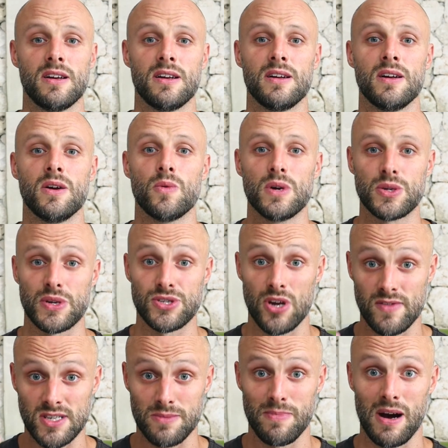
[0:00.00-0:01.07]
we switch over
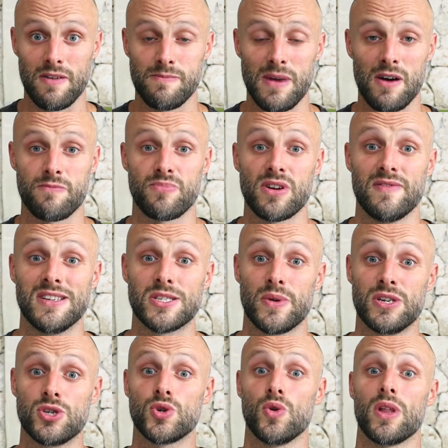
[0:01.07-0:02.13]
to mouth breathing to
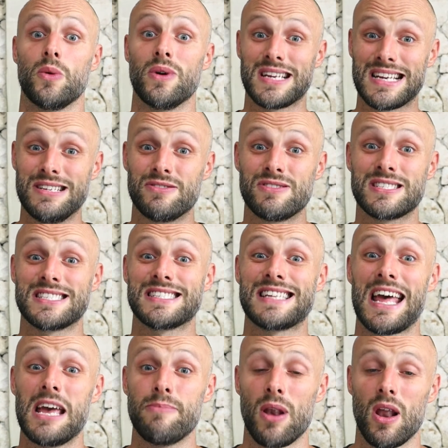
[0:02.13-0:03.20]
ensure that we can
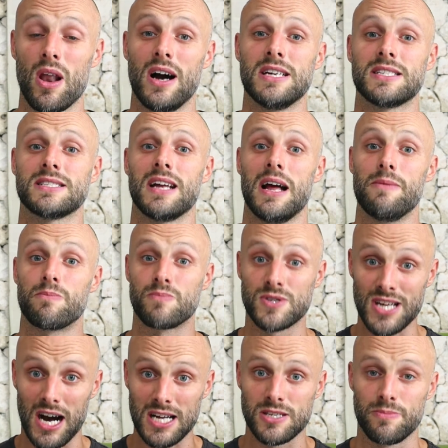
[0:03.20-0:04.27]
stabilize and
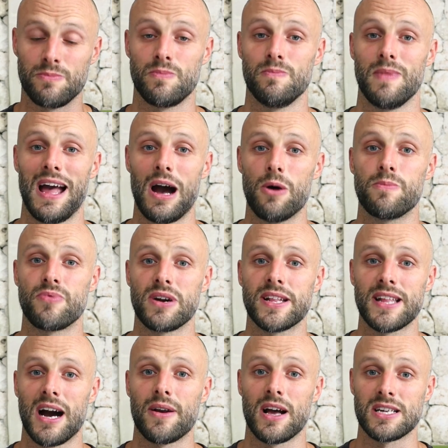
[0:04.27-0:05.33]
start to help bring
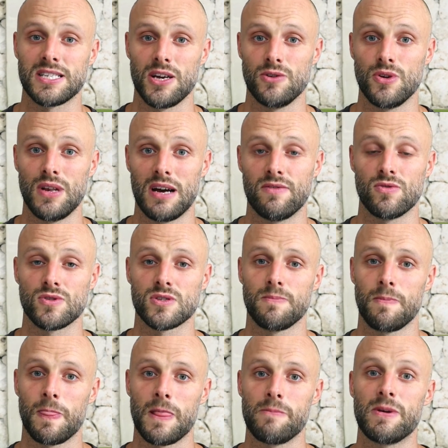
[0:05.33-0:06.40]
down our CO2 levels
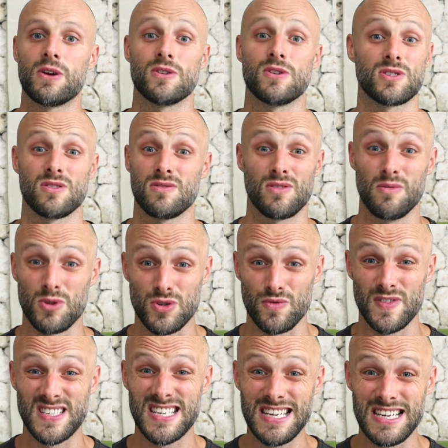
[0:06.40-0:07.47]
because the muscle
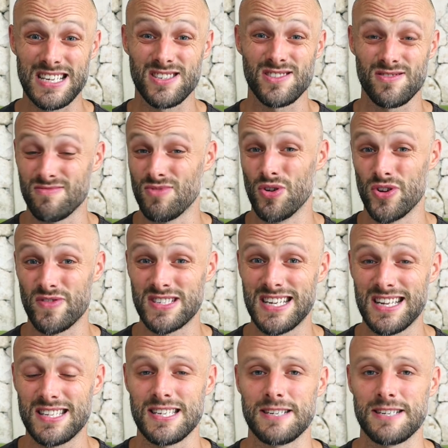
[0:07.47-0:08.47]
fatigues under acidity.